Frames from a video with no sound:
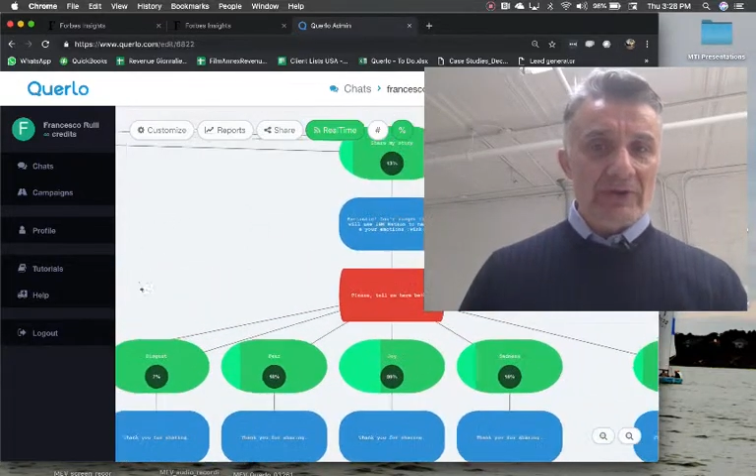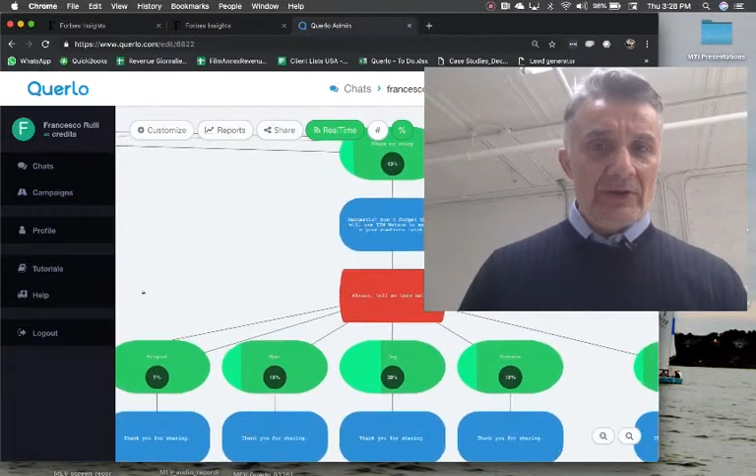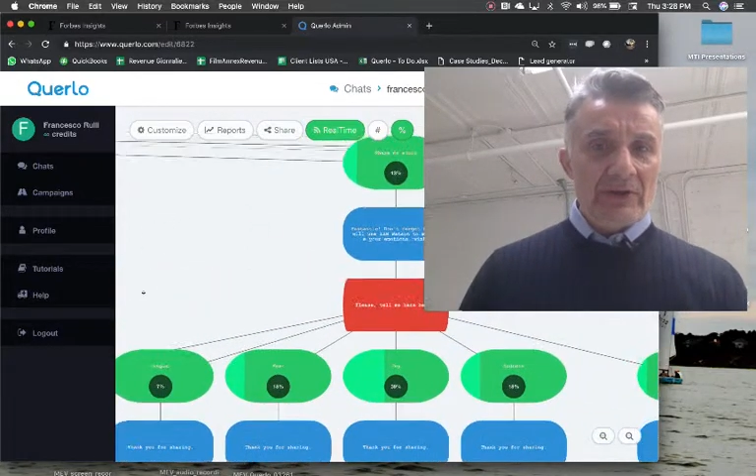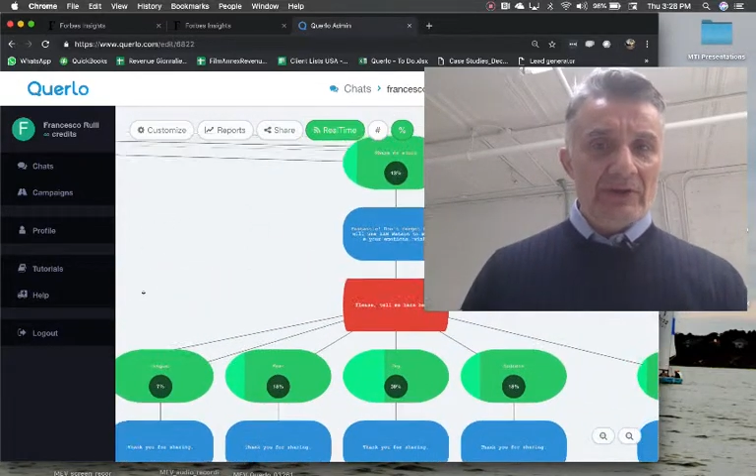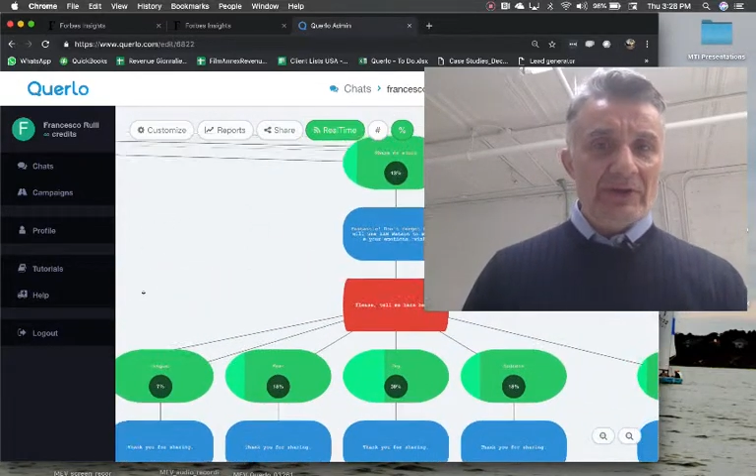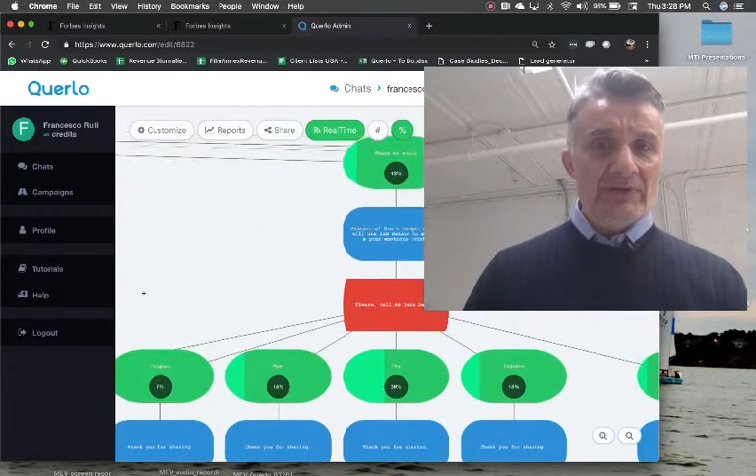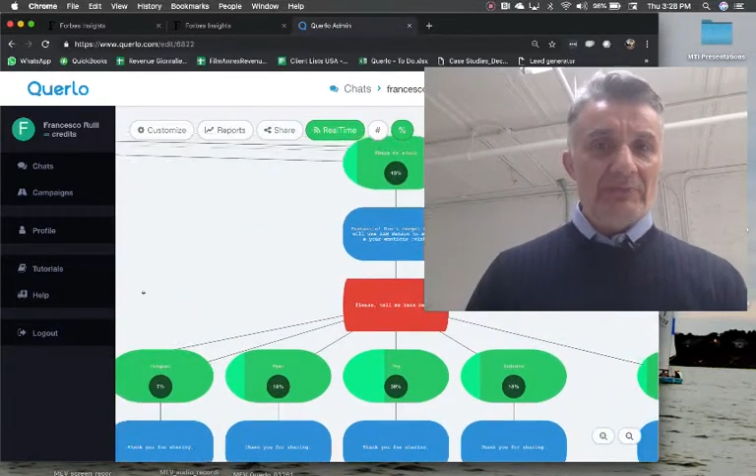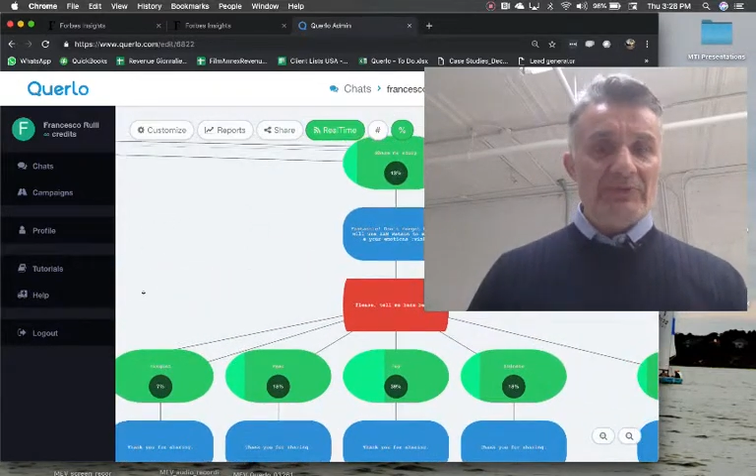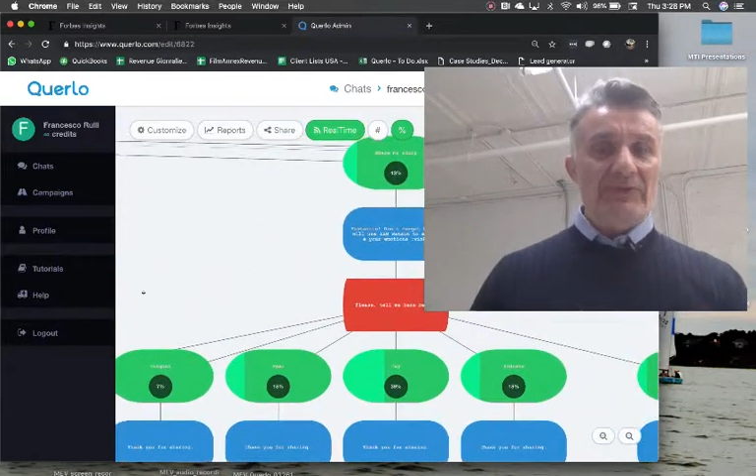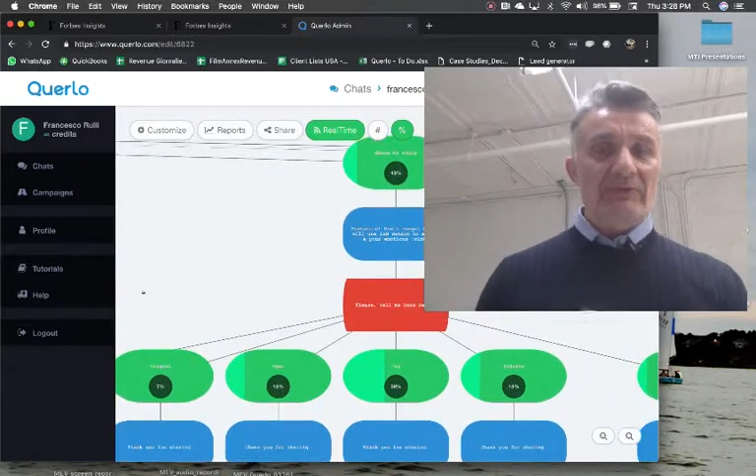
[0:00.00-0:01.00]

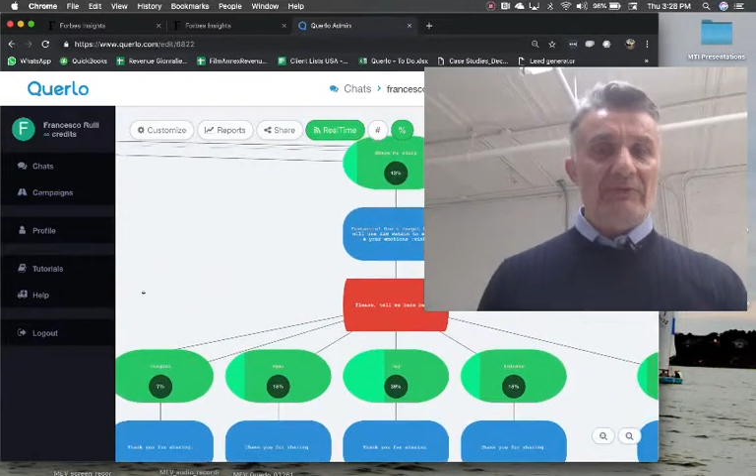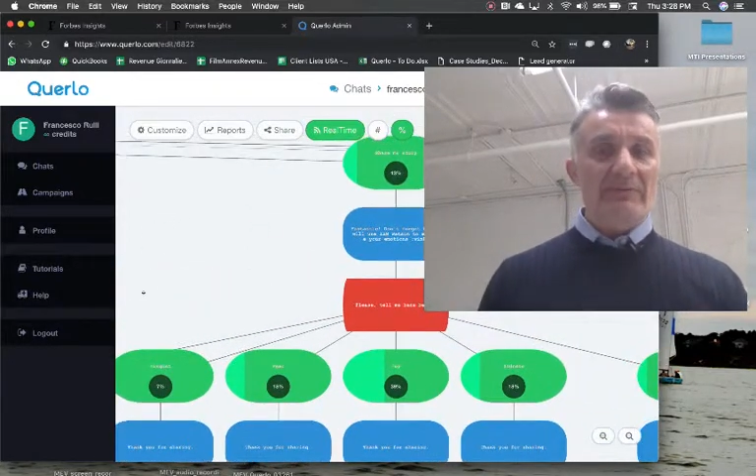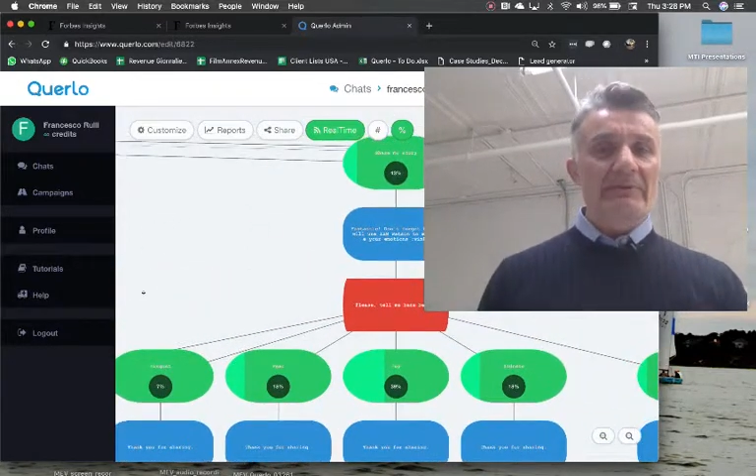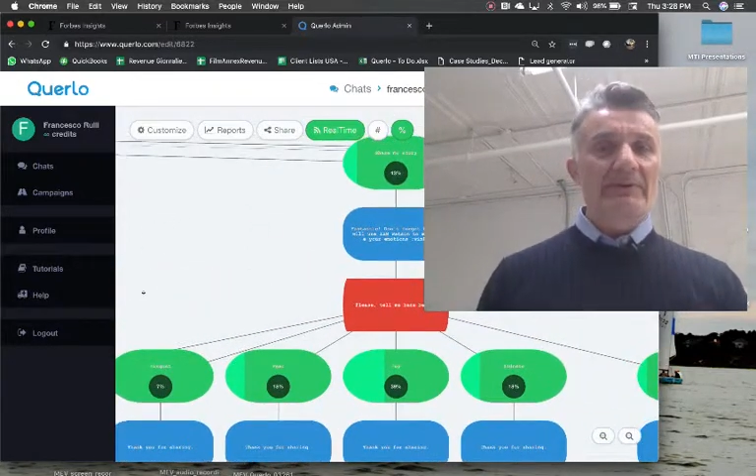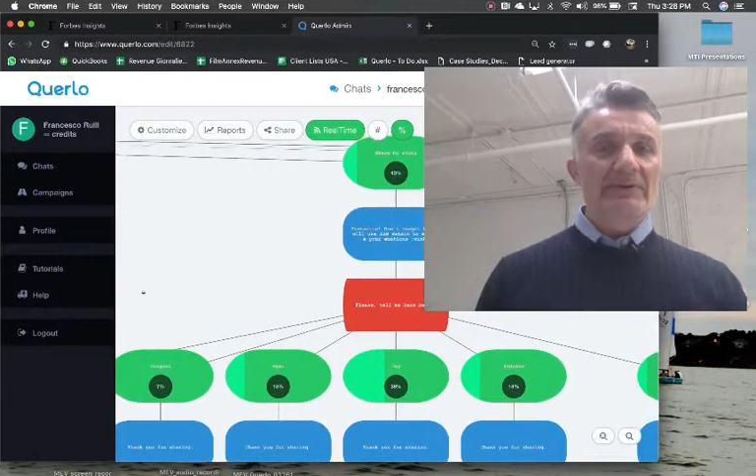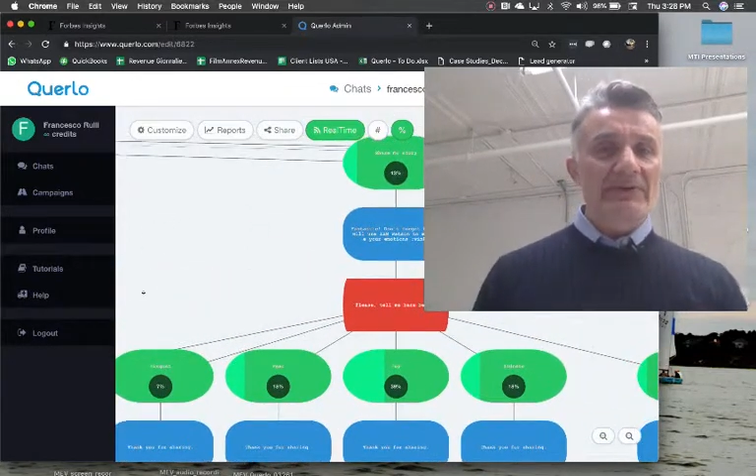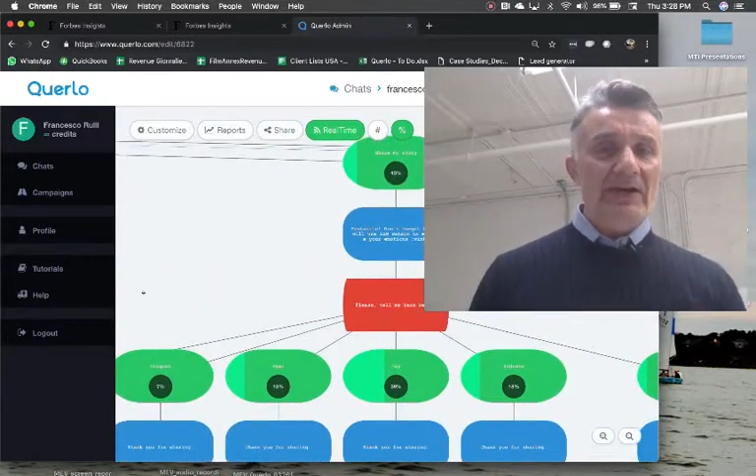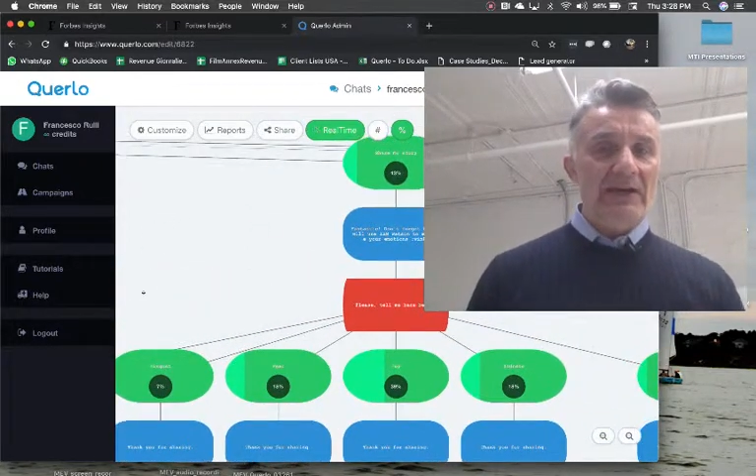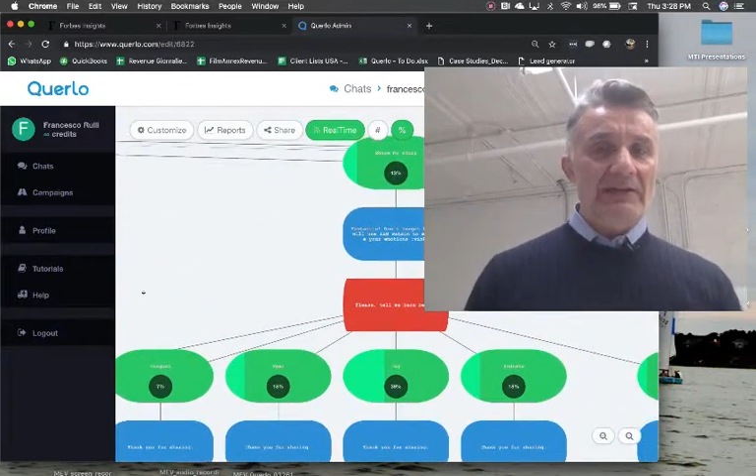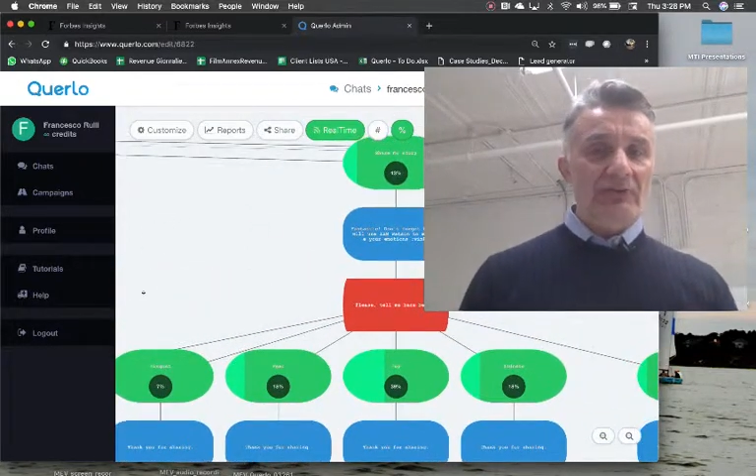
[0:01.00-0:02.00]
13% of people
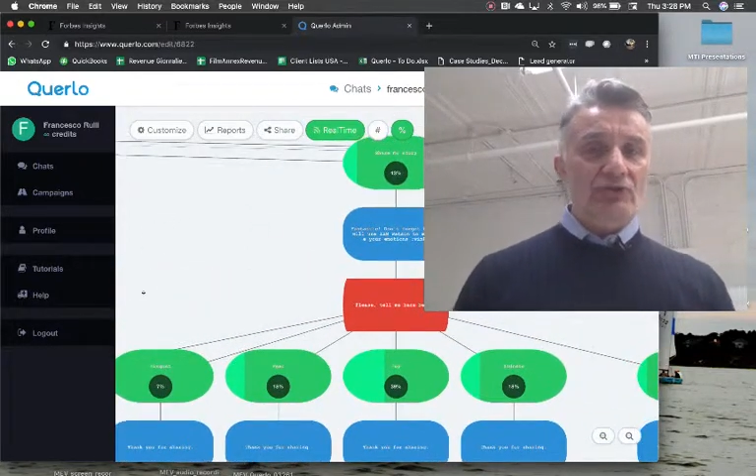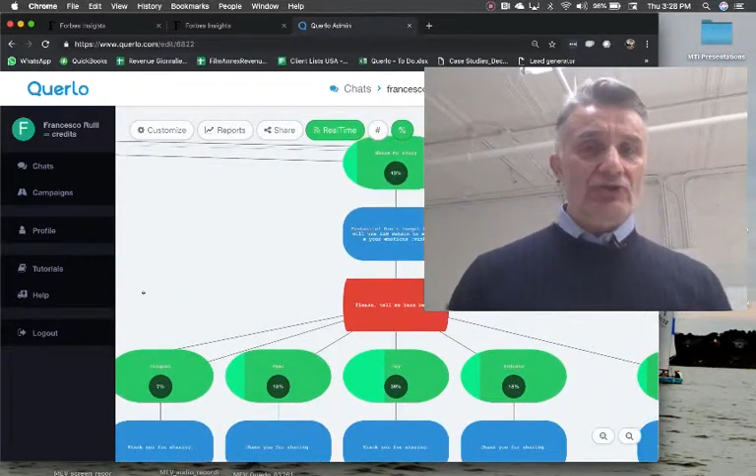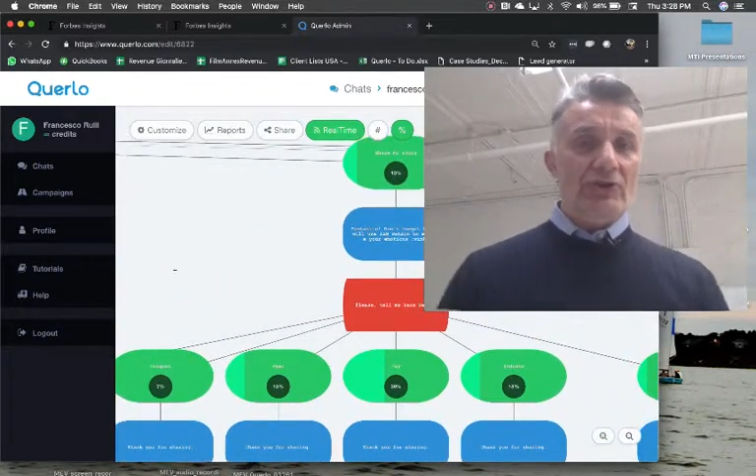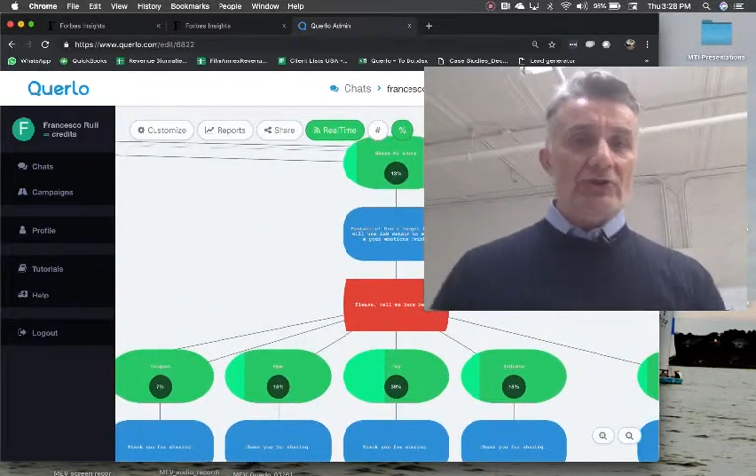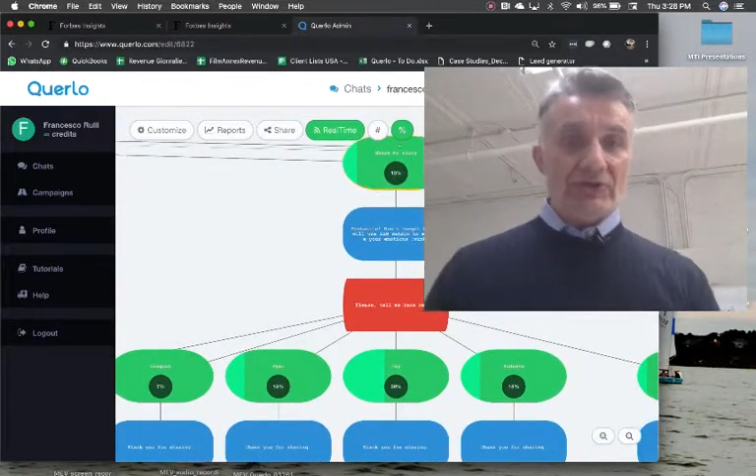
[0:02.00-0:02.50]
decided to share their